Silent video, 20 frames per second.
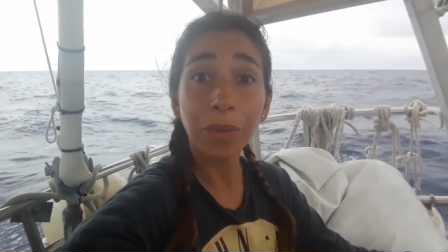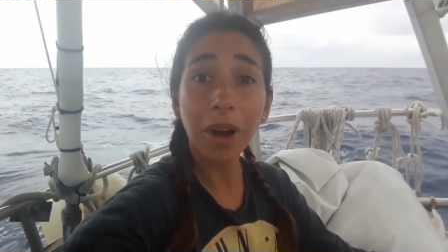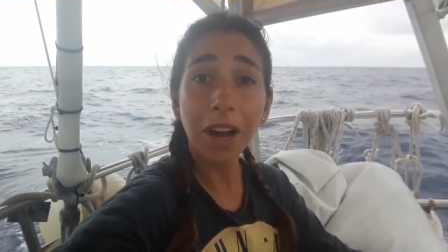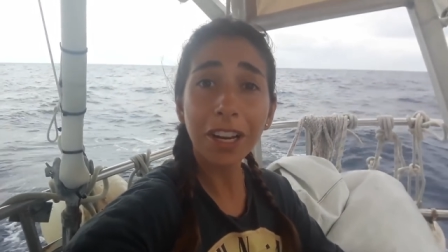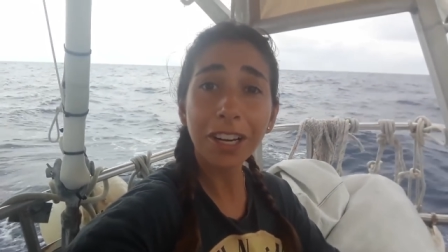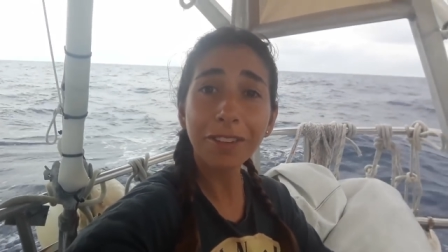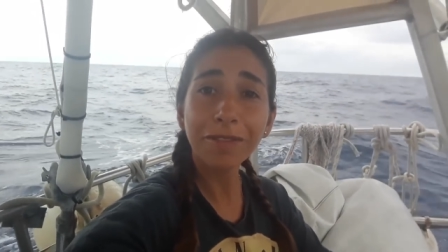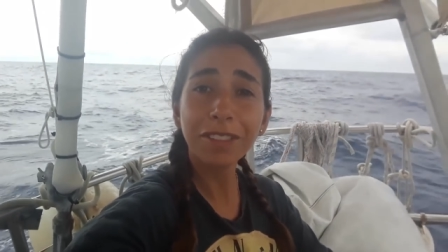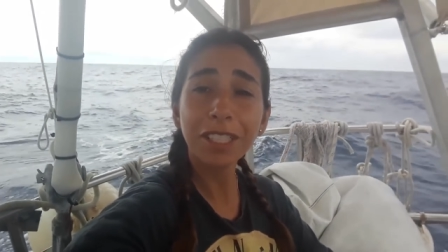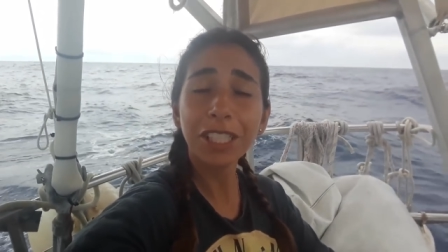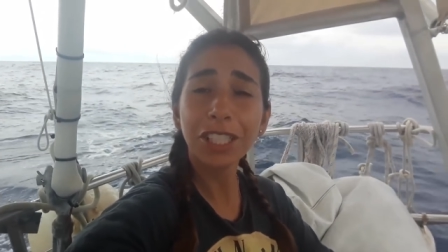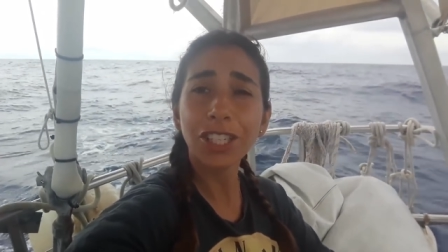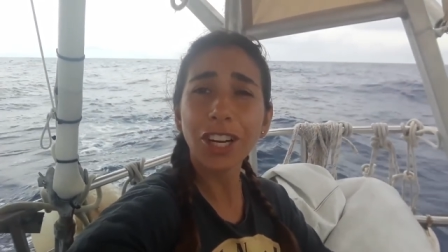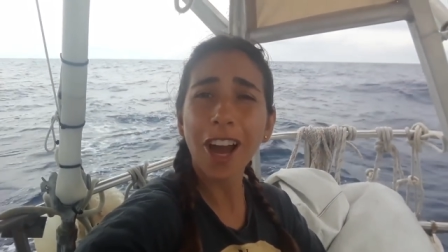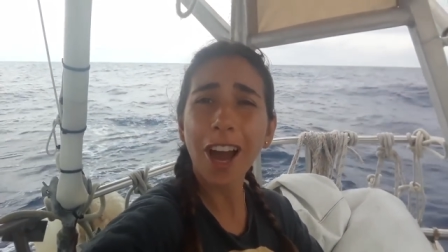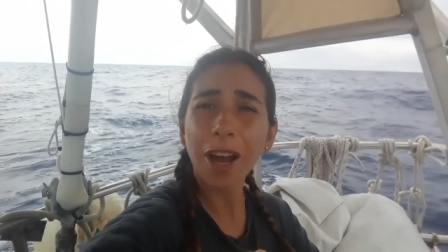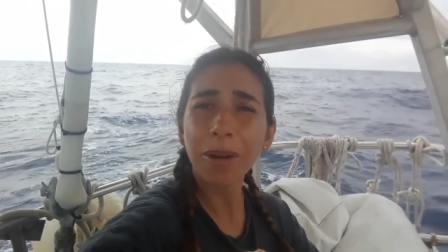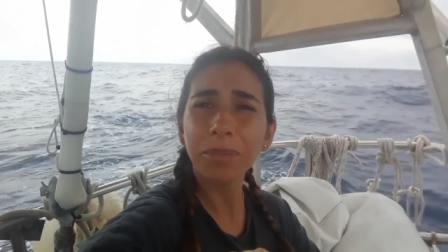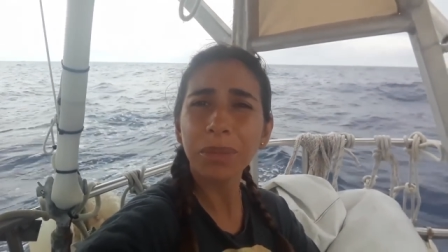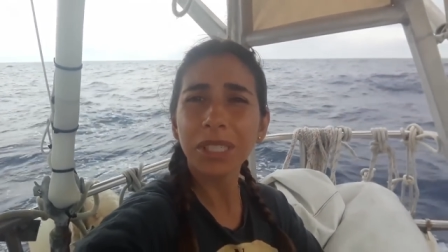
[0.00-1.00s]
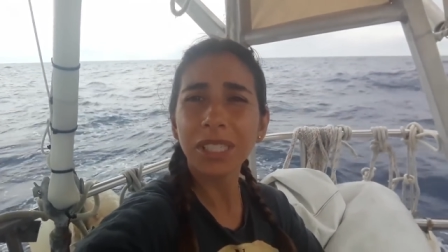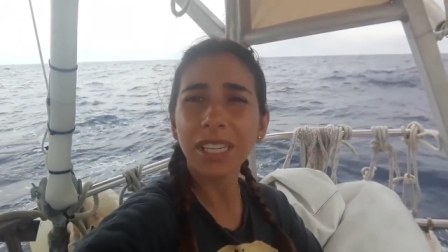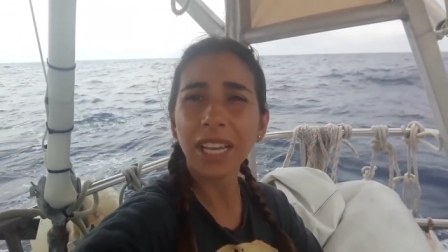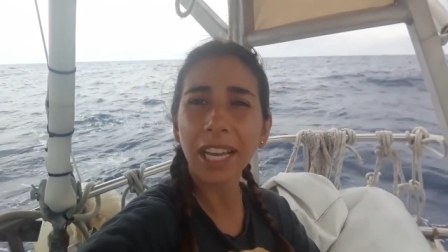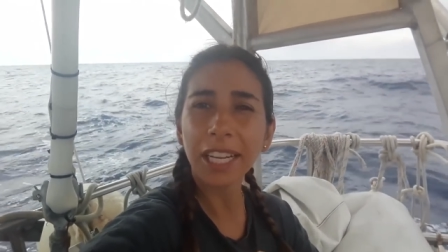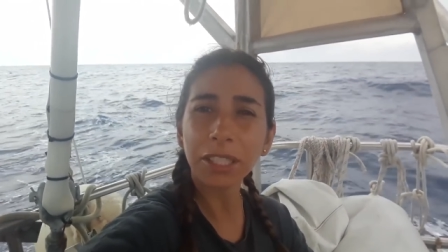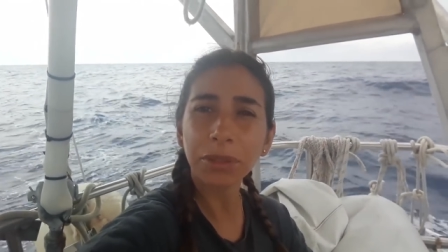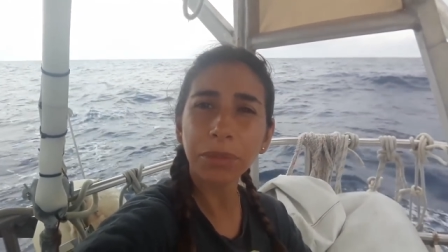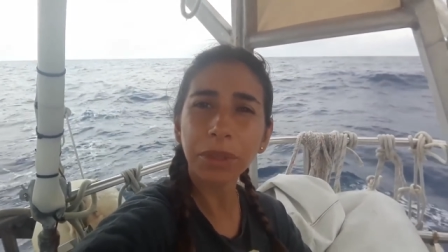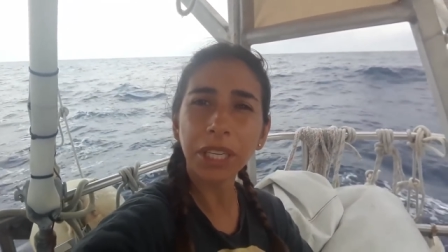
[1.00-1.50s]
one of the jobs
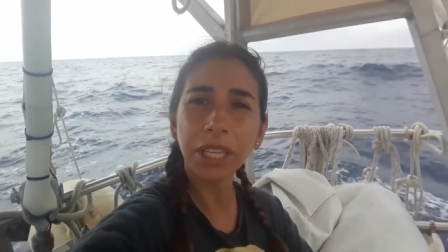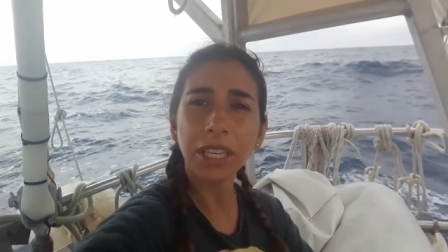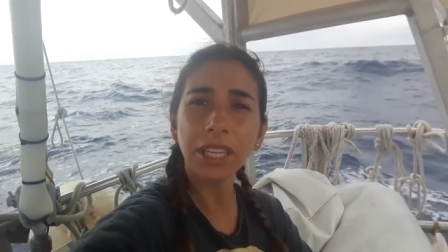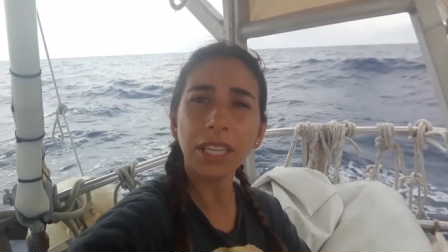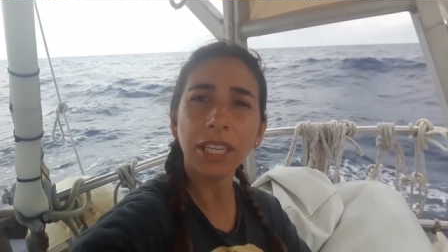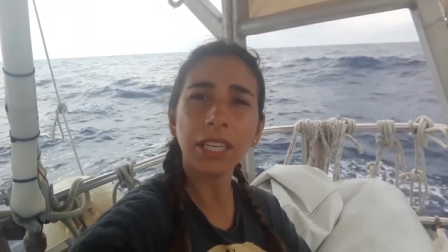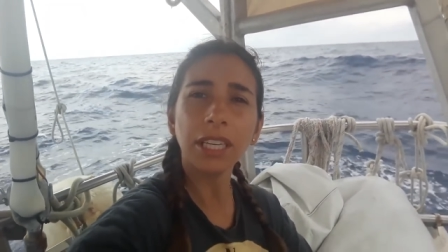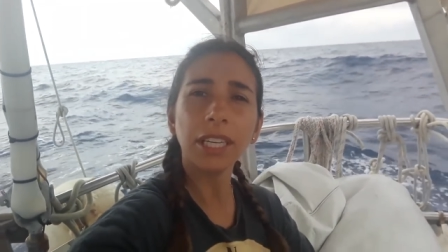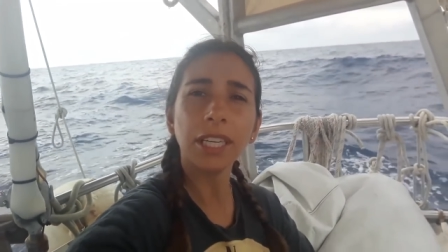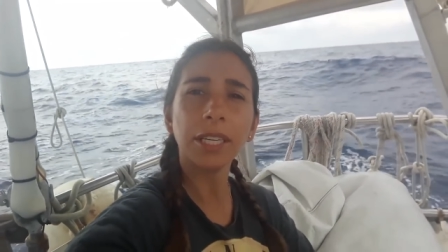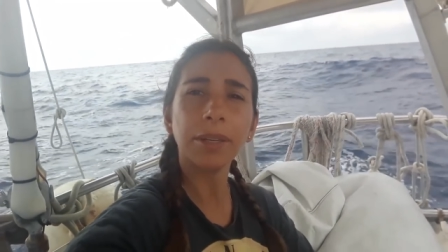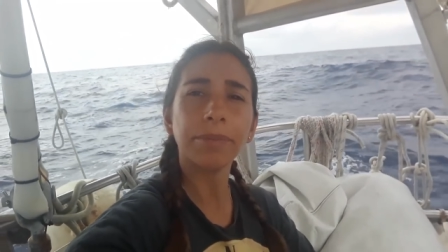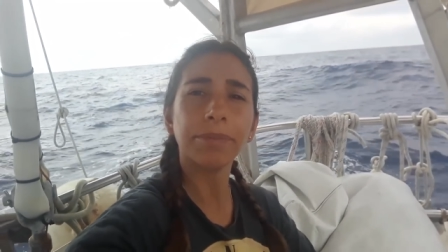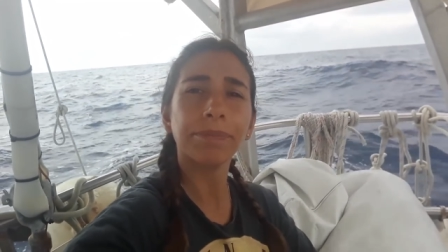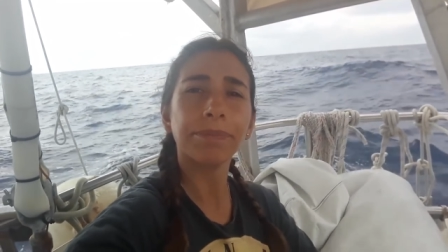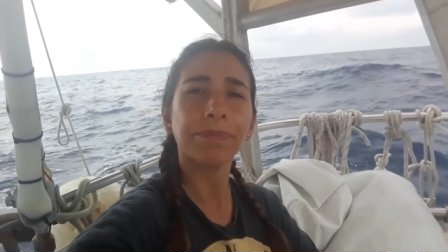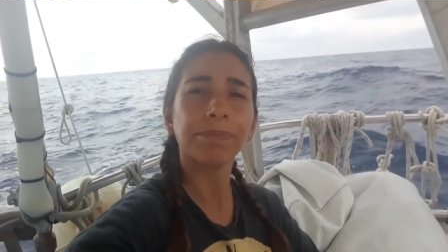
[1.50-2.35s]
that we're